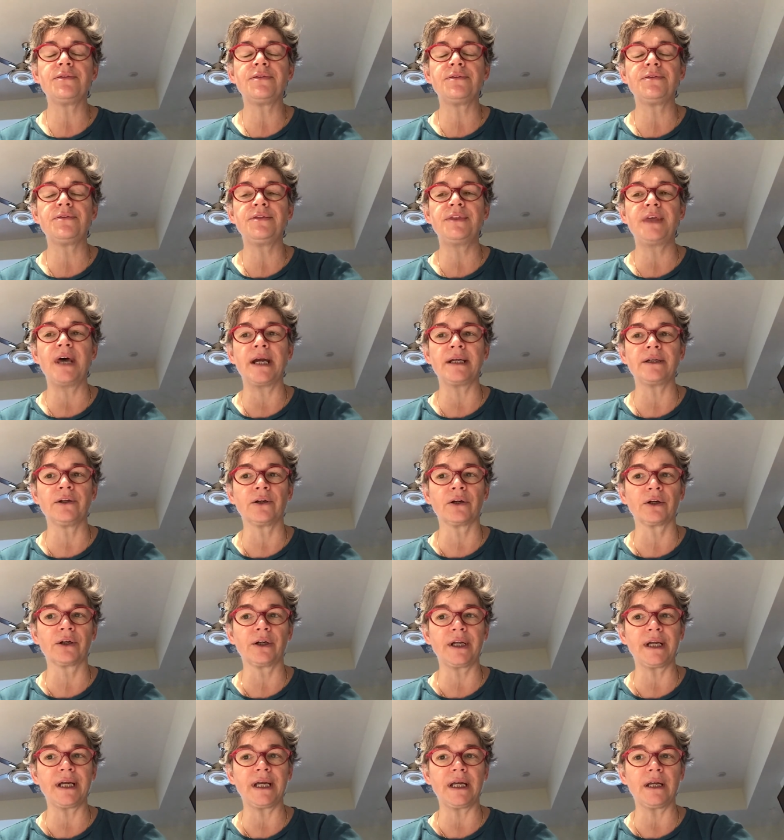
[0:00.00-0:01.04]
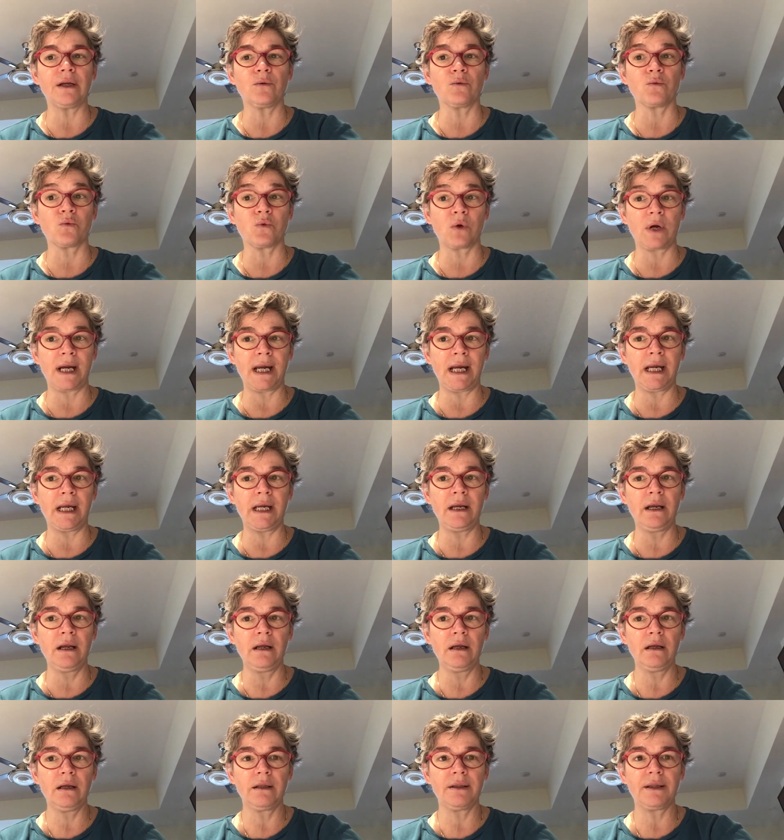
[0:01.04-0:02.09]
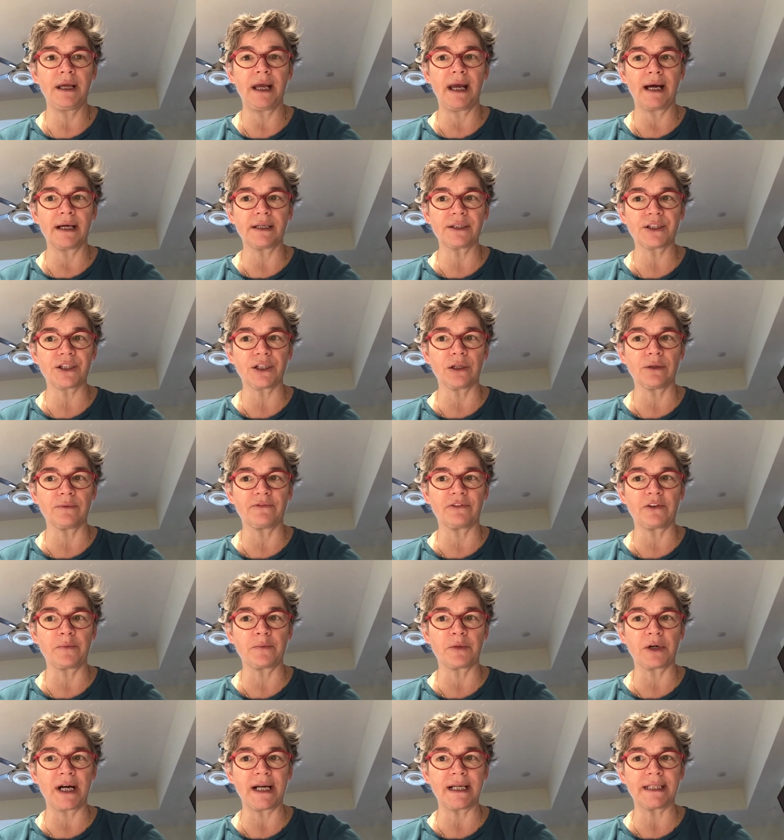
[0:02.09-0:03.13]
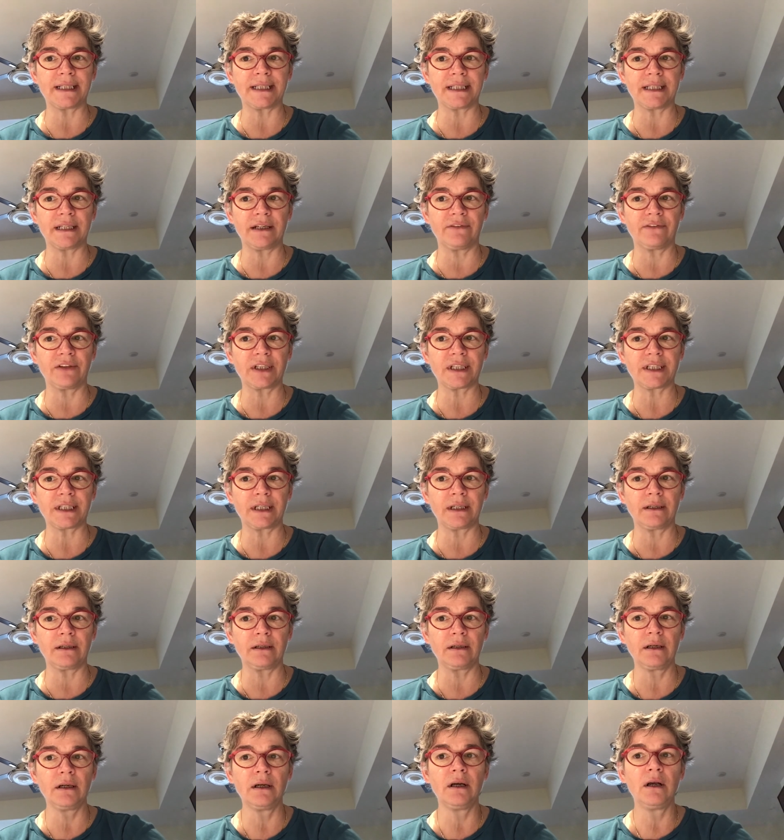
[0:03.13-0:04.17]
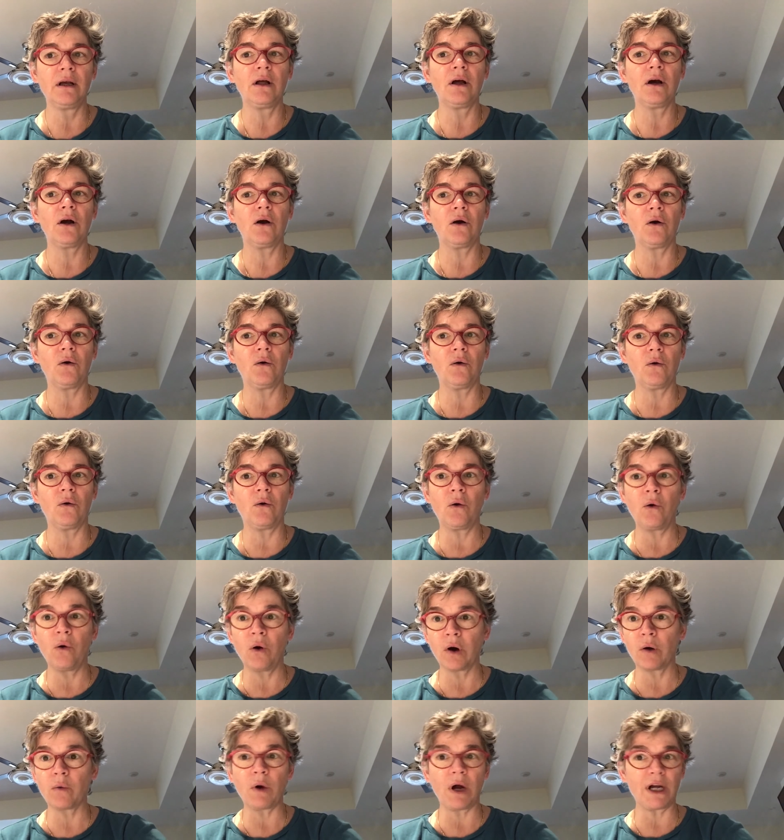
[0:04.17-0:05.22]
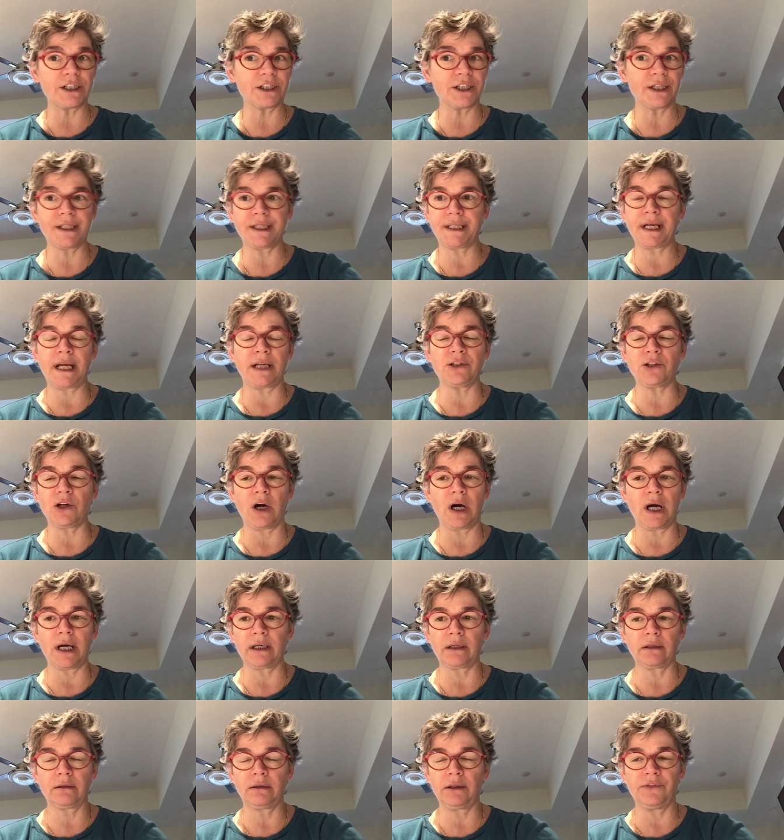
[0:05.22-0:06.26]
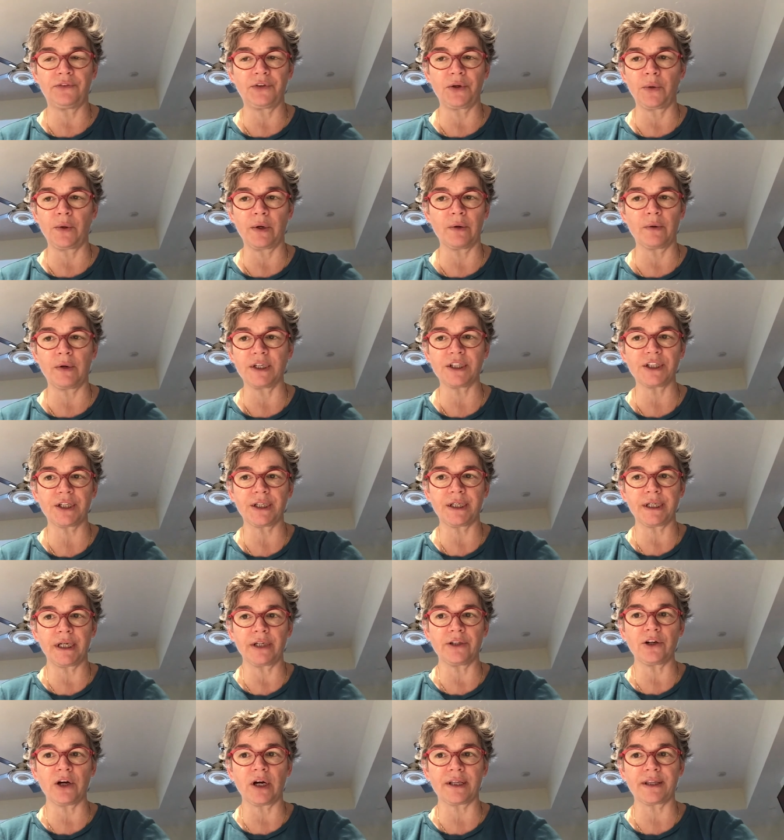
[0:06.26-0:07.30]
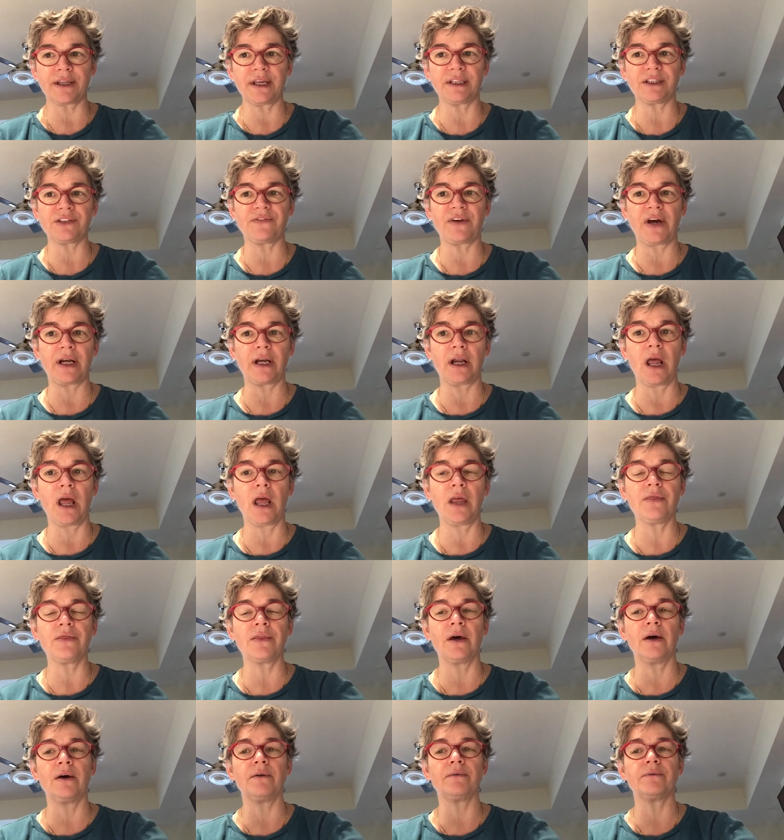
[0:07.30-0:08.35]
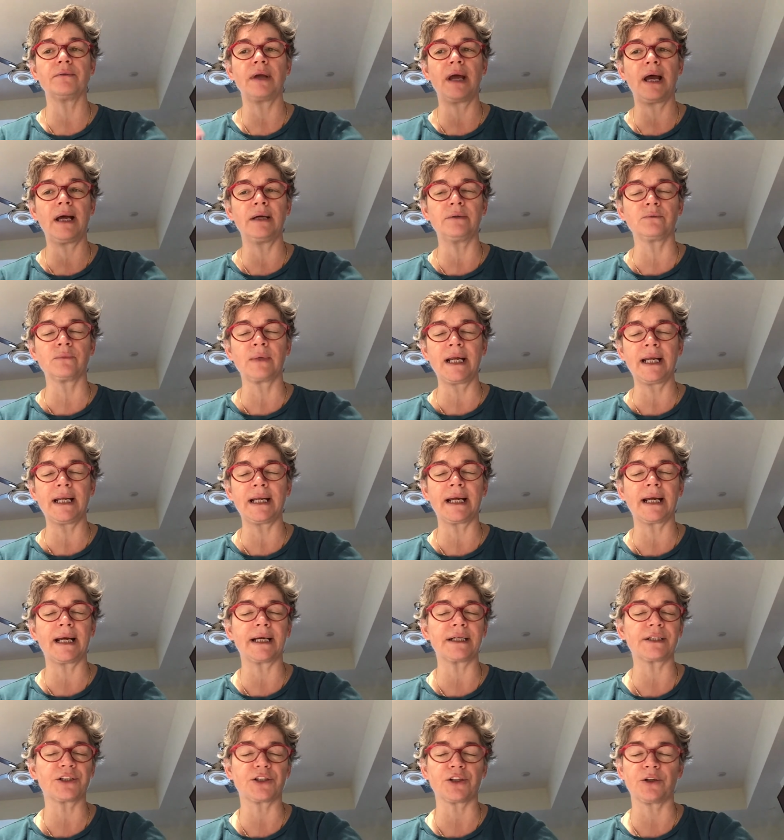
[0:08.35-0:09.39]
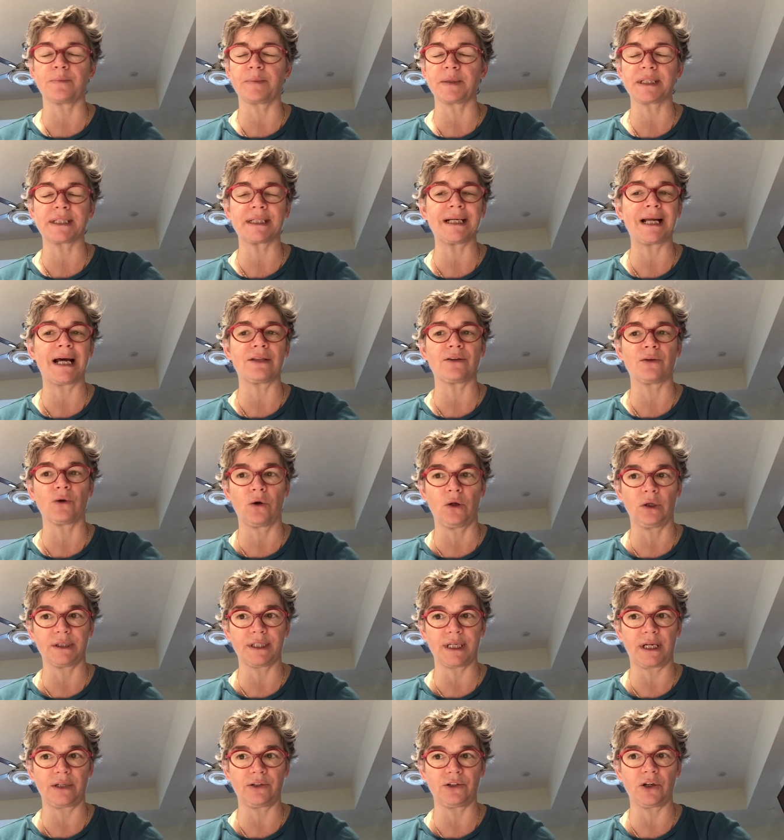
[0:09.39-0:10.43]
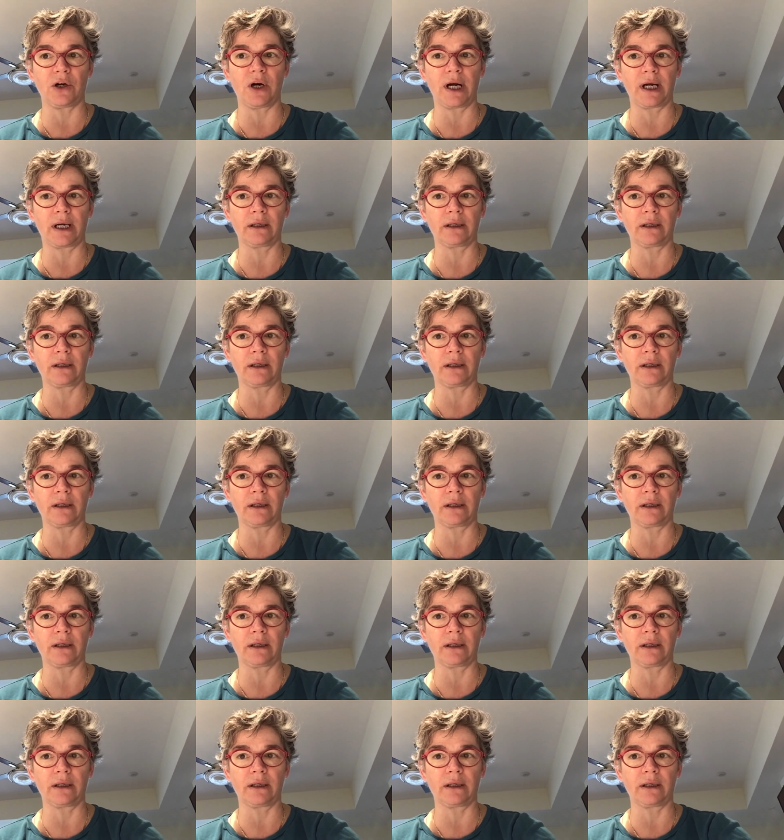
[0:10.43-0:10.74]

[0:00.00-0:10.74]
Then you're going to read the excerpt from Bryan Stevenson or watch his TED Talk. If you want to watch the TED Talk, that's fine. The reading excerpt is not the whole TED Talk,